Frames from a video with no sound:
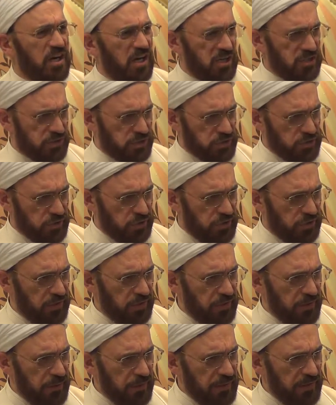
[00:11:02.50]

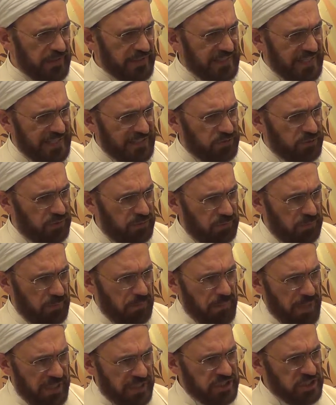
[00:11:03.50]
also that don't
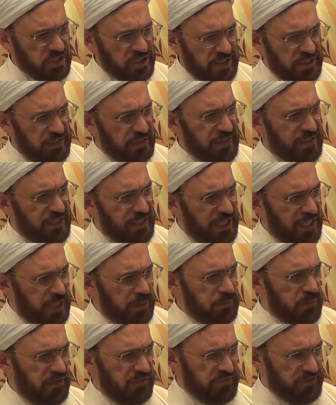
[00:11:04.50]
mention the
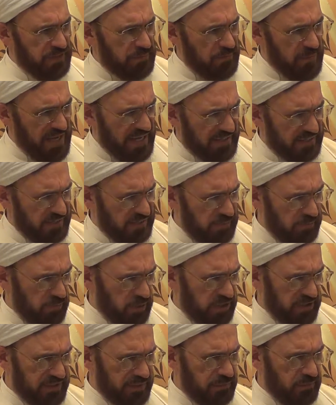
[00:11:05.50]
name of the Mahdi.
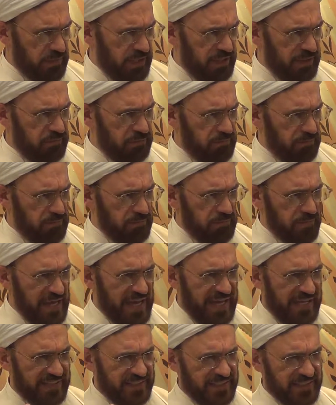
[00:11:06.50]
By the name,
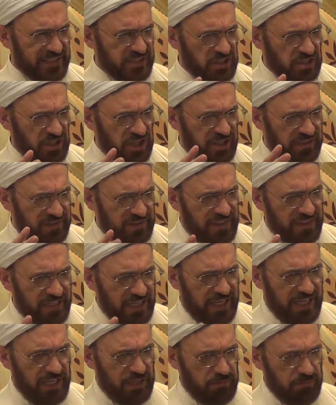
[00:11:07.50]
Mahdi is not the
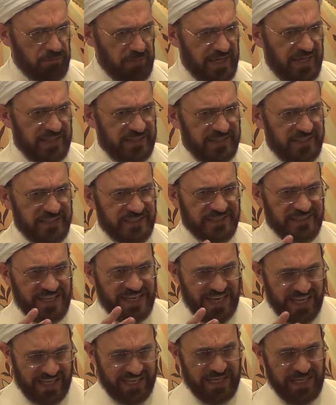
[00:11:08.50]
name. Mahdi is
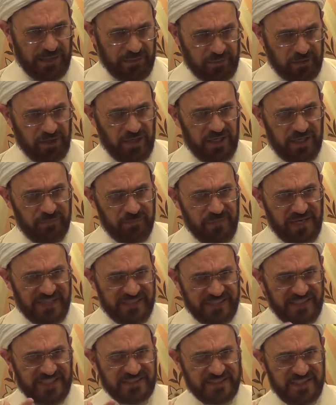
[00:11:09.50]
laqab, right?
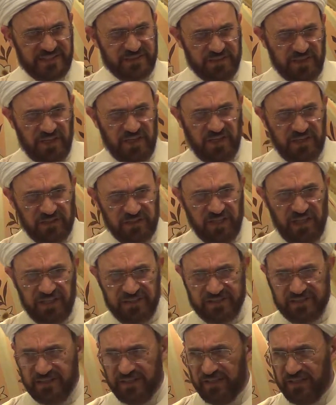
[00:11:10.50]
Mahdi is a
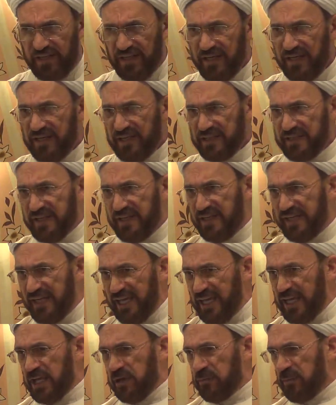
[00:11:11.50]
title. The
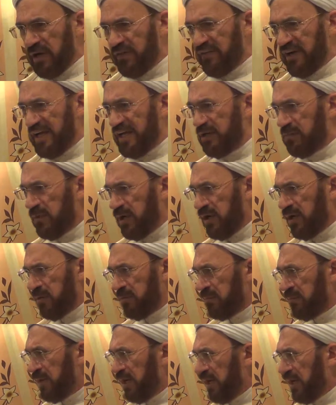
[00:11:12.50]
name of
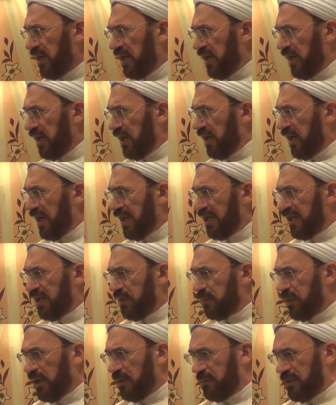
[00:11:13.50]
al-Imam,
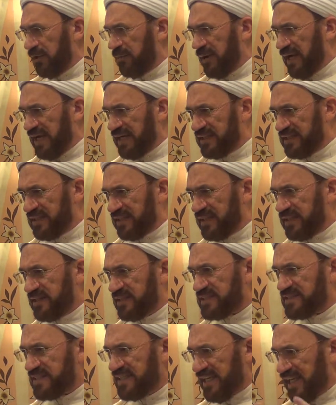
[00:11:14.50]
al-Imam al-Mahdi,
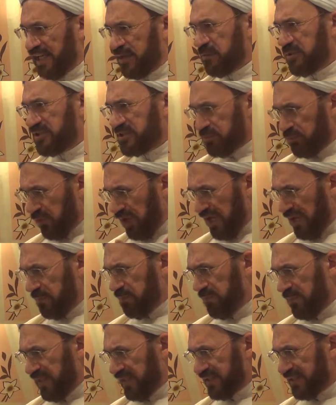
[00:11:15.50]
his name is
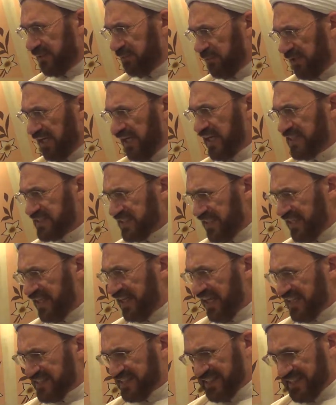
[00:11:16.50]
Muhammad ibn al-Hasan
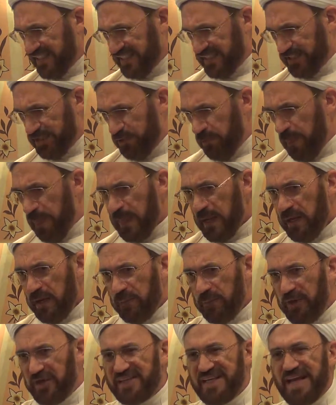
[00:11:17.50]
al-Askari.
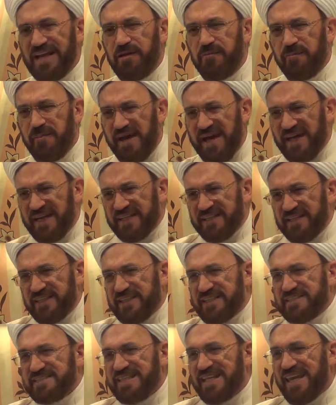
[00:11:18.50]
But al-Mahdi
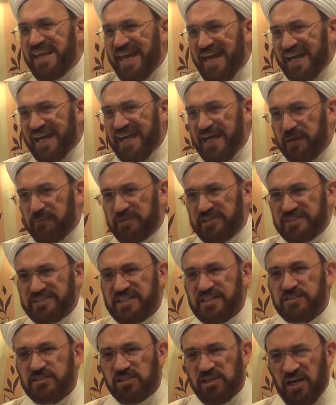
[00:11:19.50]
is a laqab, is
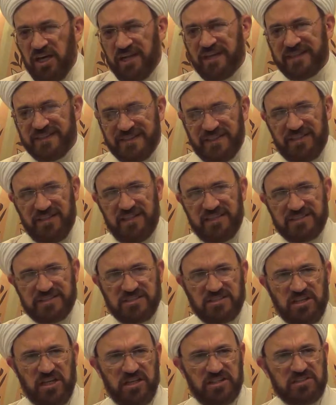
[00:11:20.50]
a title. It's
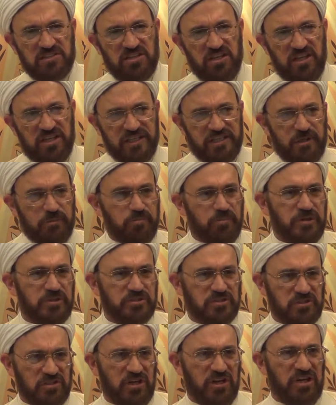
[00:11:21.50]
not like a
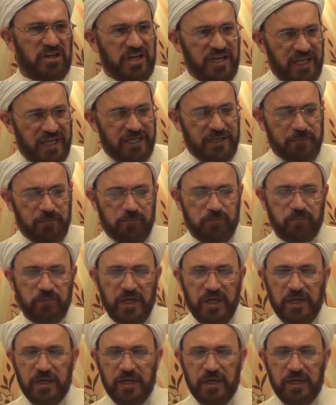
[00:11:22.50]
personal name.